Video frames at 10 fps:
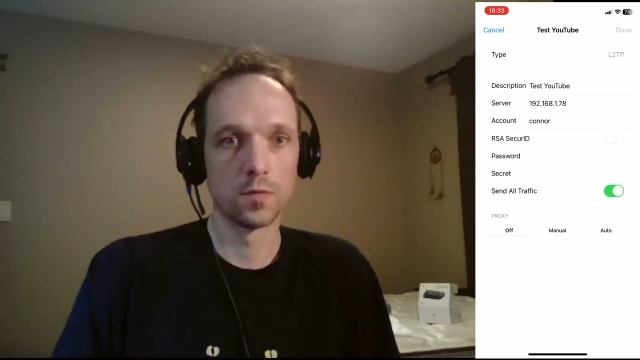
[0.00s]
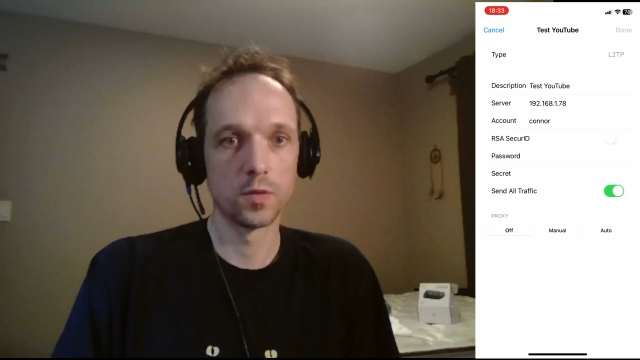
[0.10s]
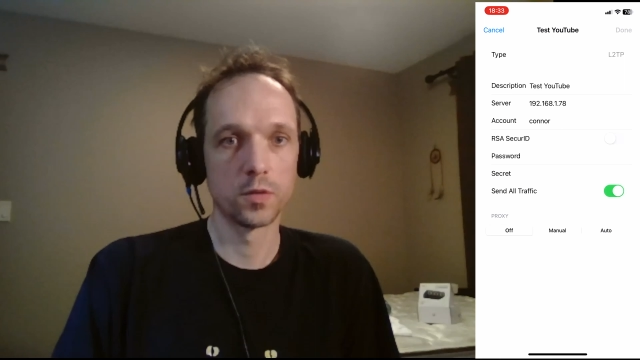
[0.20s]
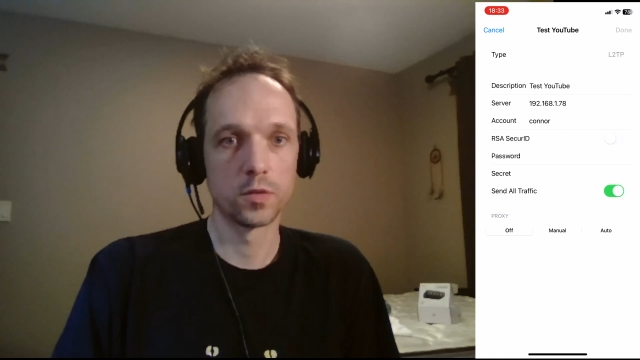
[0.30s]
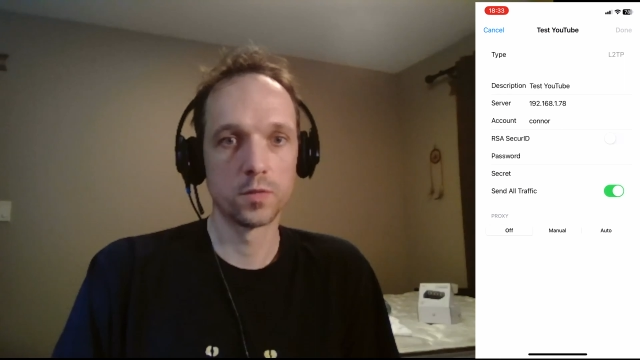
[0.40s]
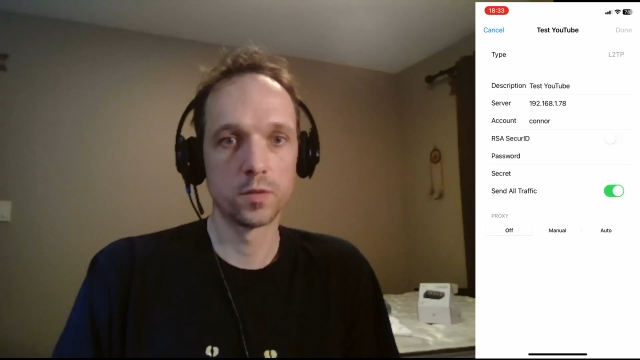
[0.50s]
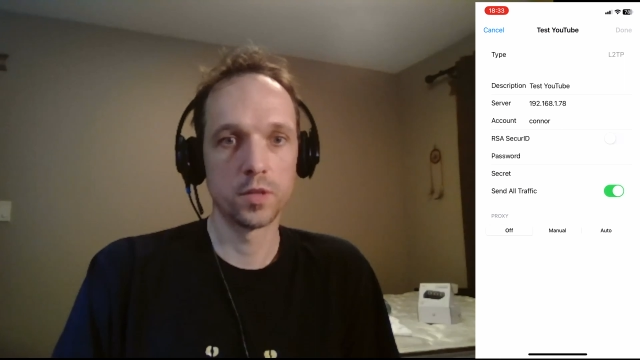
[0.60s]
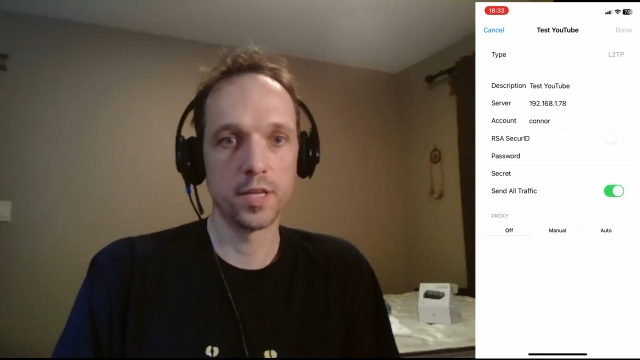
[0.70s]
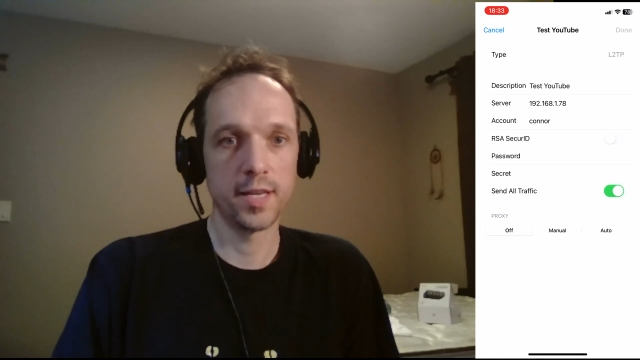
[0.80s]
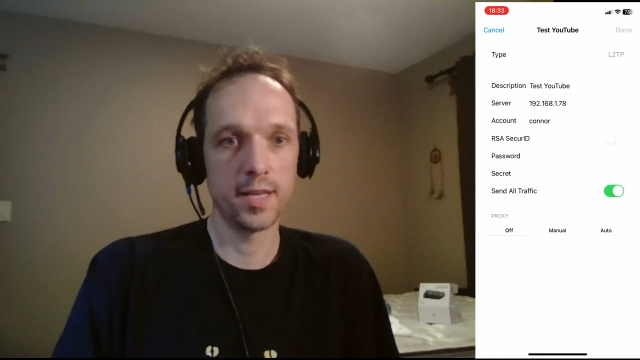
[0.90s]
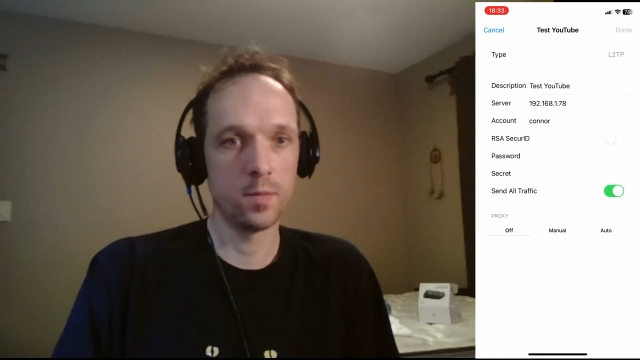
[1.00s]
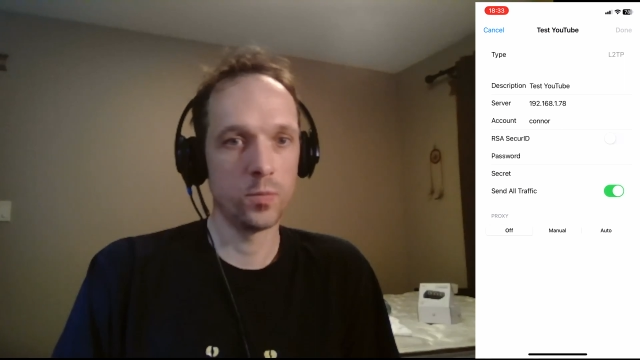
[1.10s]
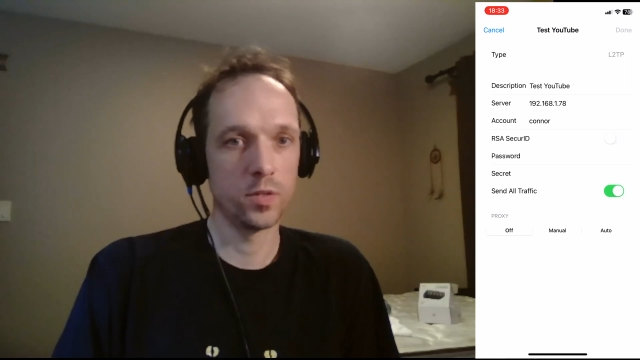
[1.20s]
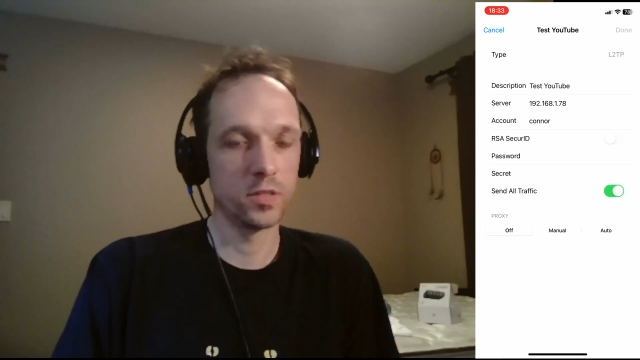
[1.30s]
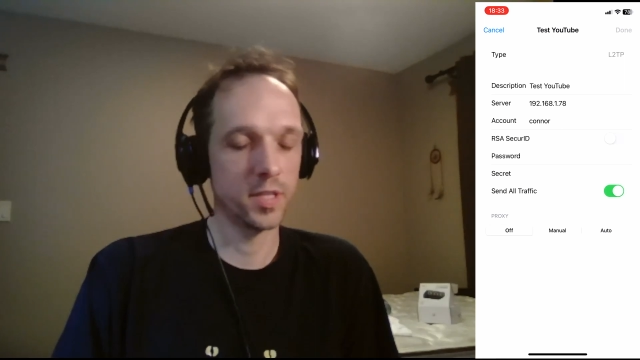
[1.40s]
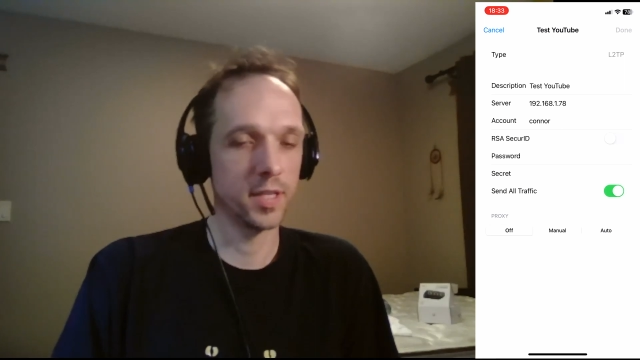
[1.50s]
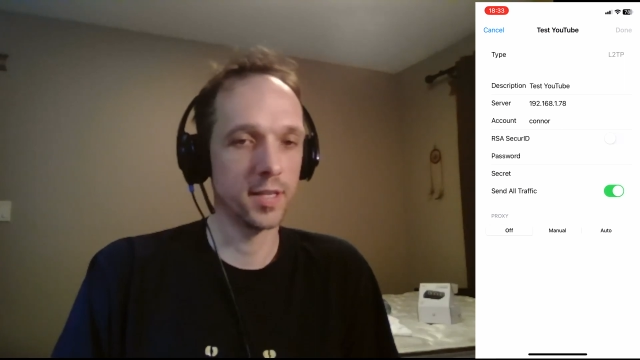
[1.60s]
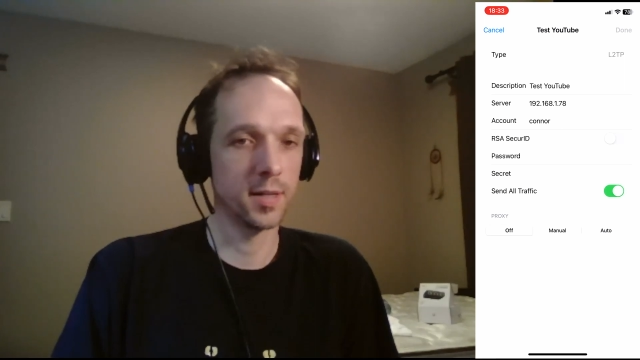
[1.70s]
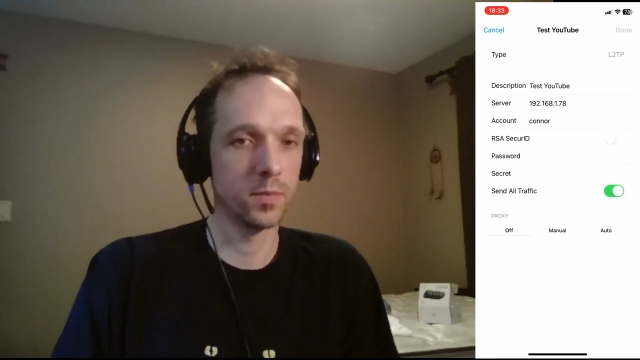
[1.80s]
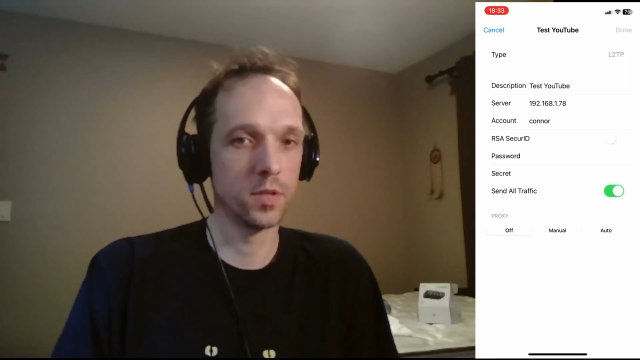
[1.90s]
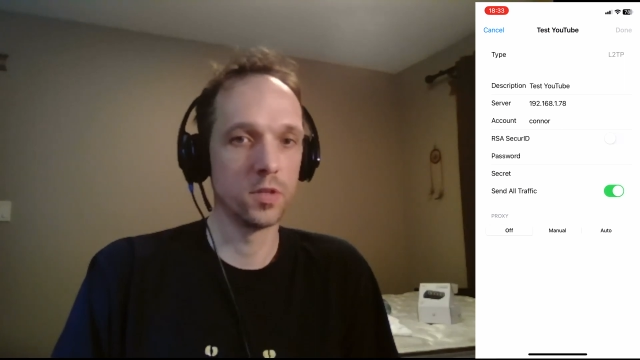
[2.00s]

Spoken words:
For server name, when setting it up,